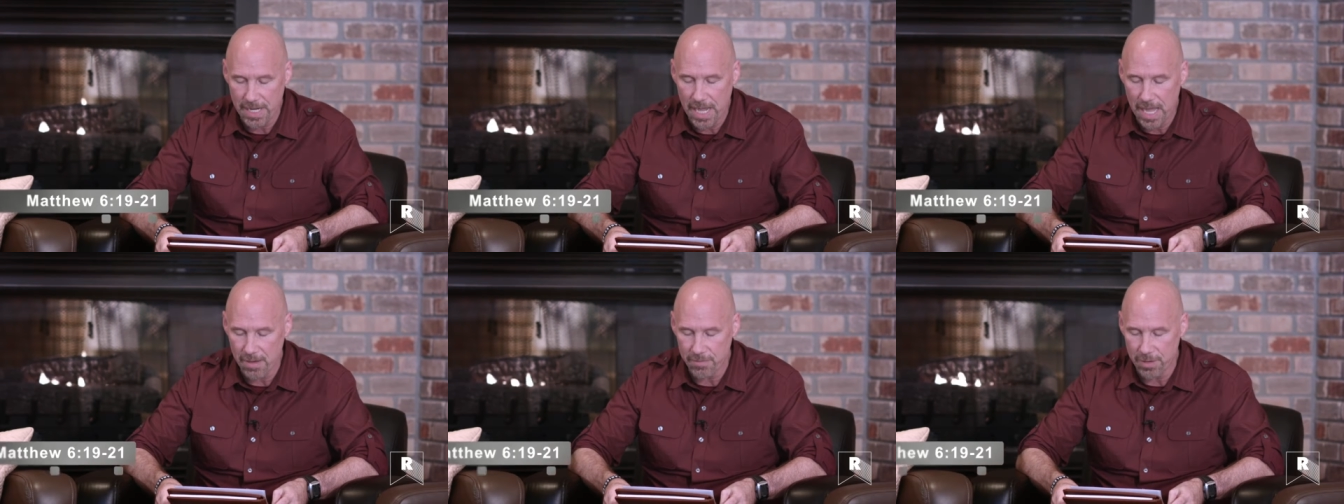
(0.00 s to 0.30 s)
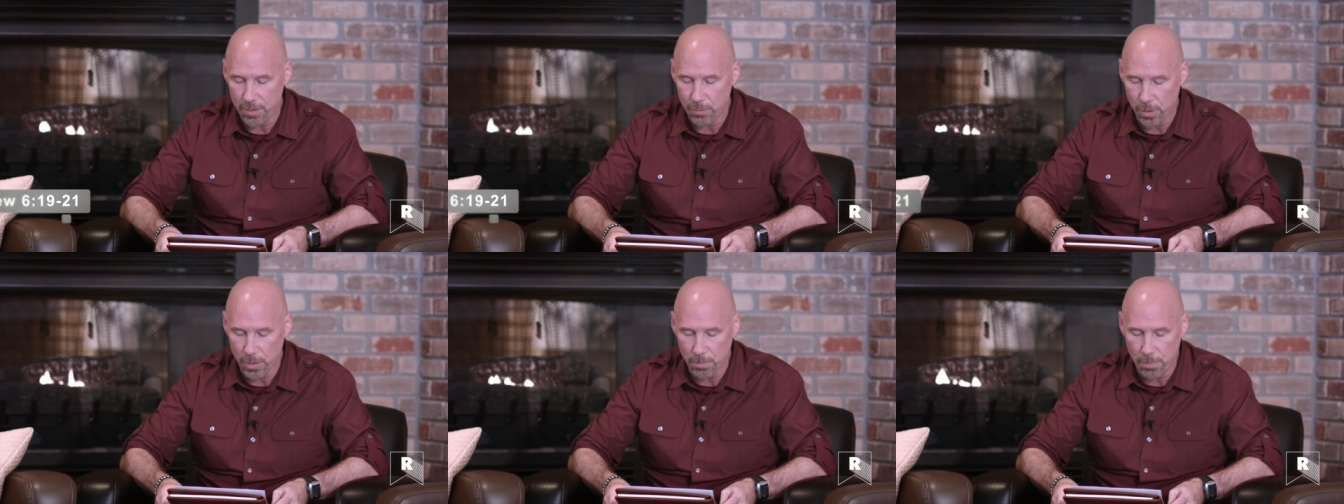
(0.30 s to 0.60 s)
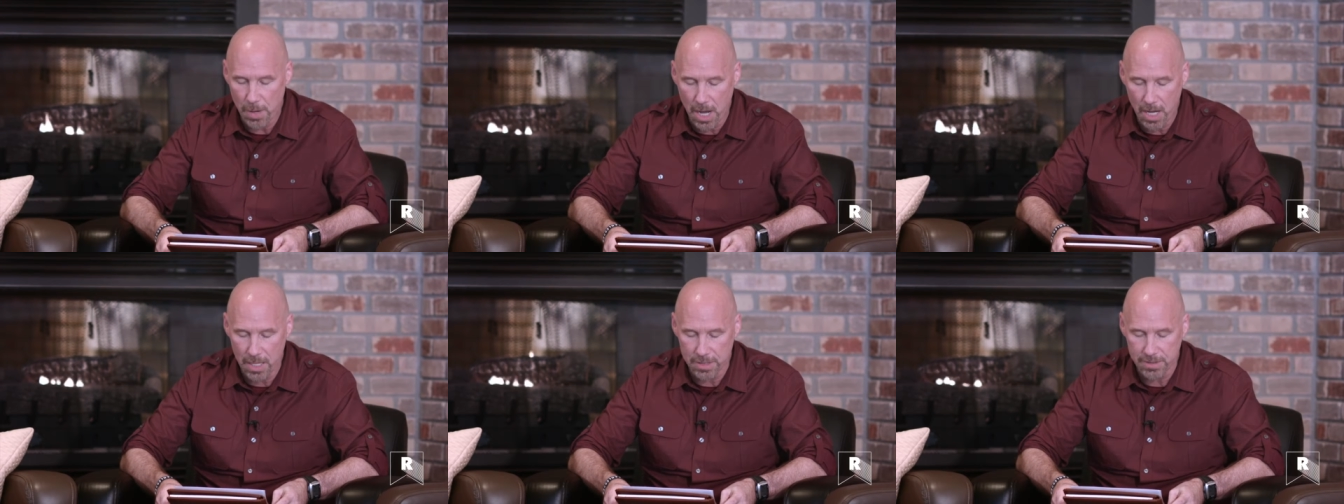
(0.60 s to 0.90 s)
heaven where
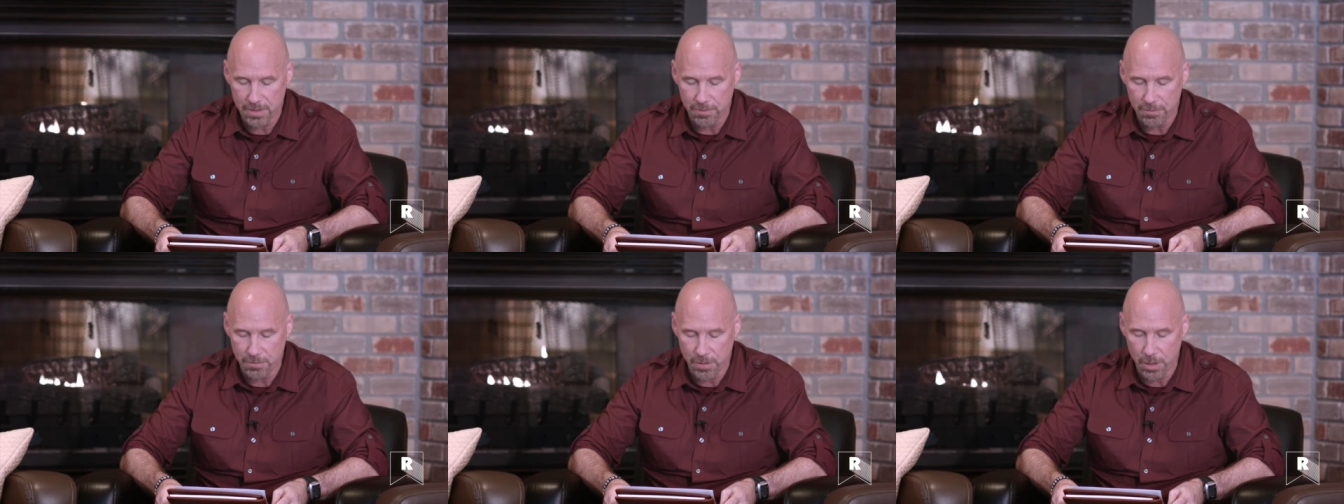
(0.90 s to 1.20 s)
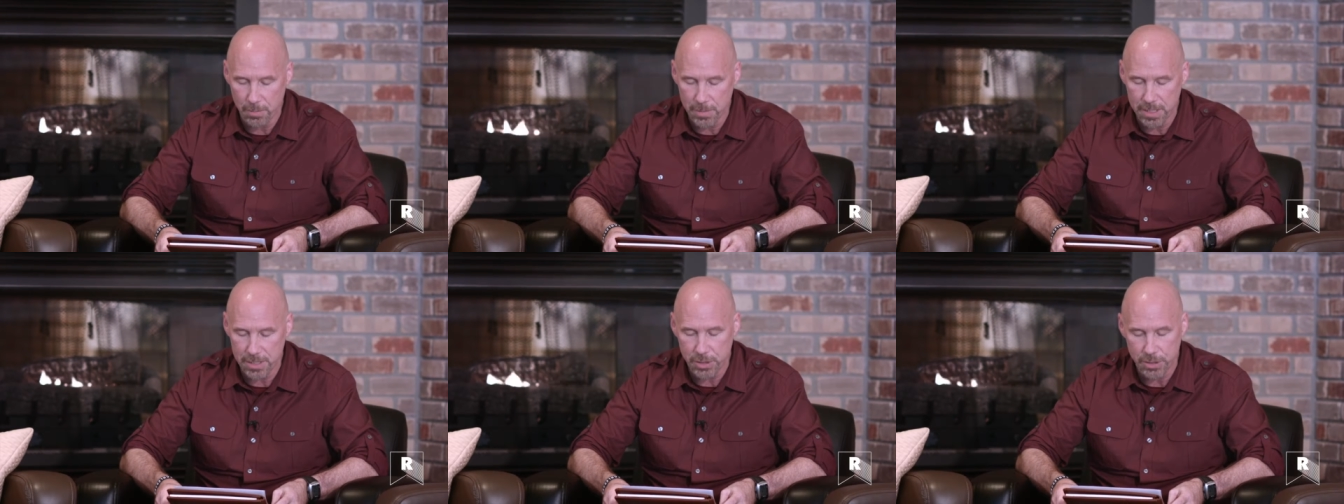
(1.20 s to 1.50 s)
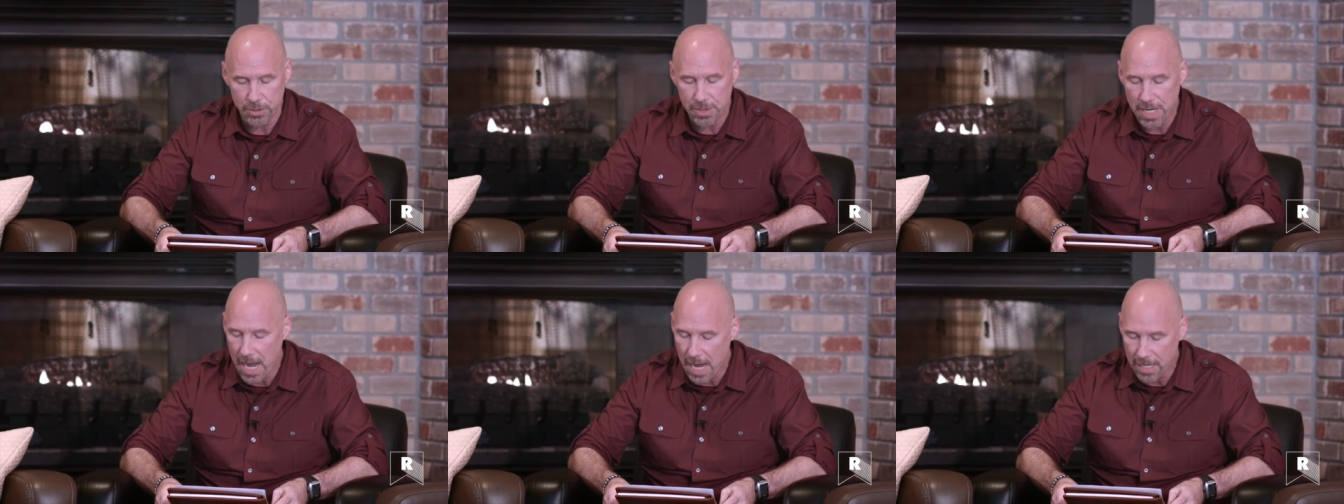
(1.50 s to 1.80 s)
moths and vermin
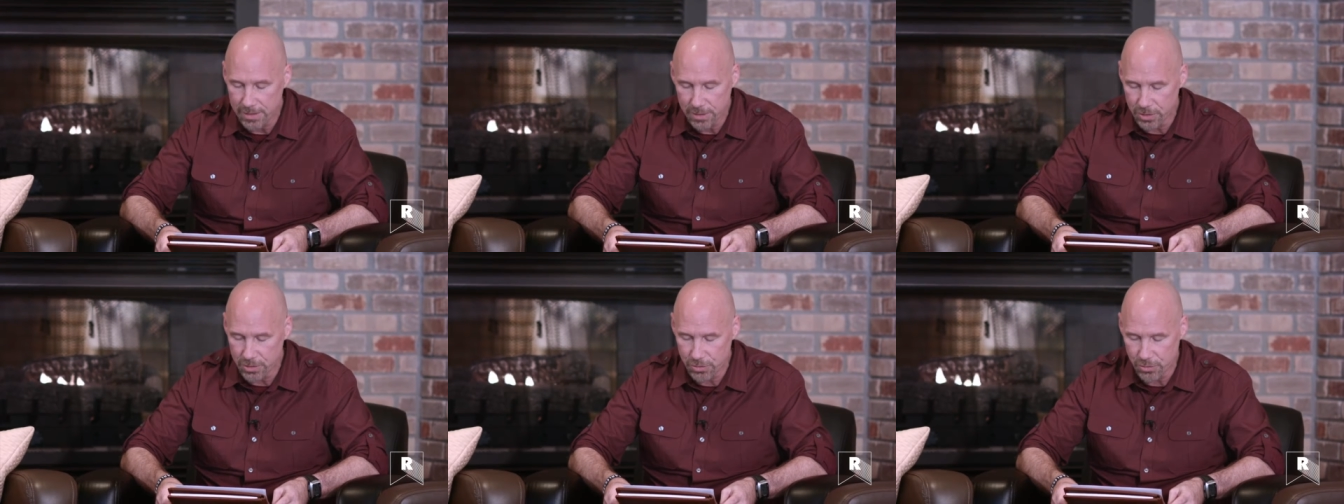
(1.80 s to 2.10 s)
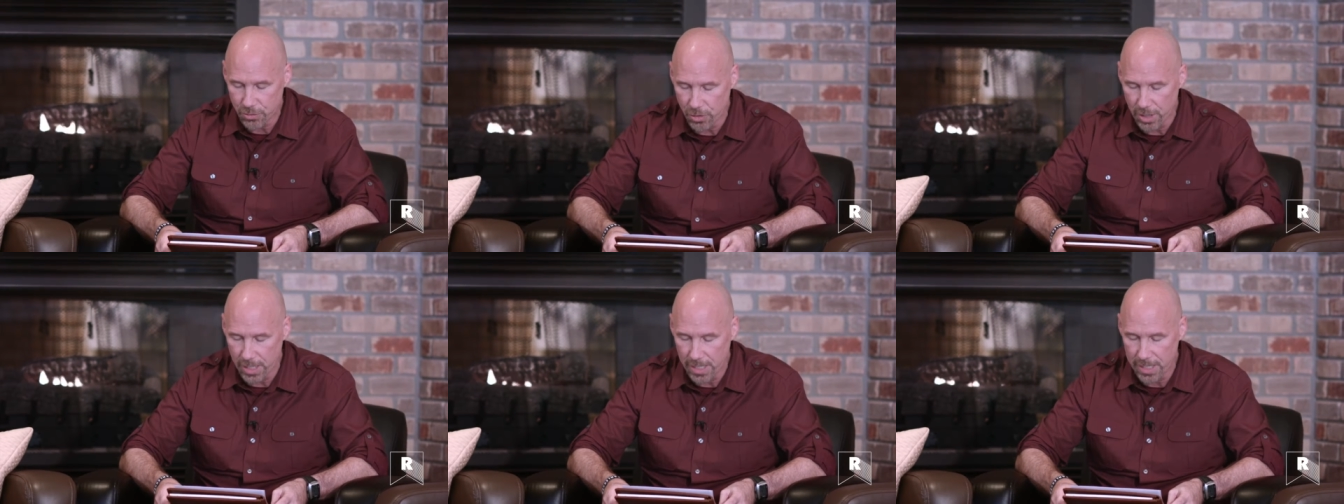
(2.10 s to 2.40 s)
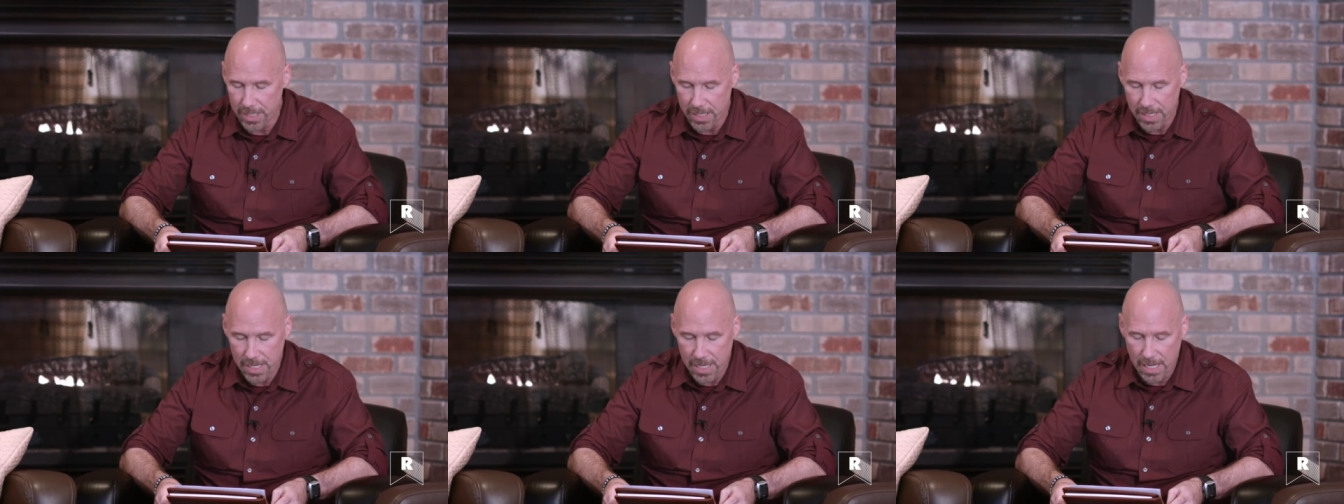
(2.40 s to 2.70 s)
do not
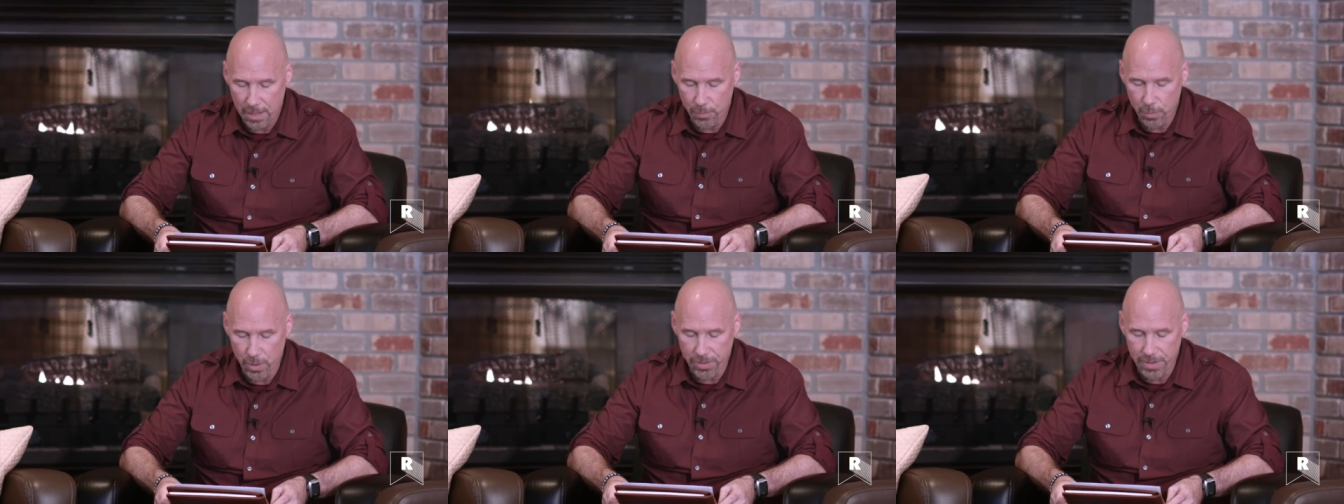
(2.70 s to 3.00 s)
destroy and where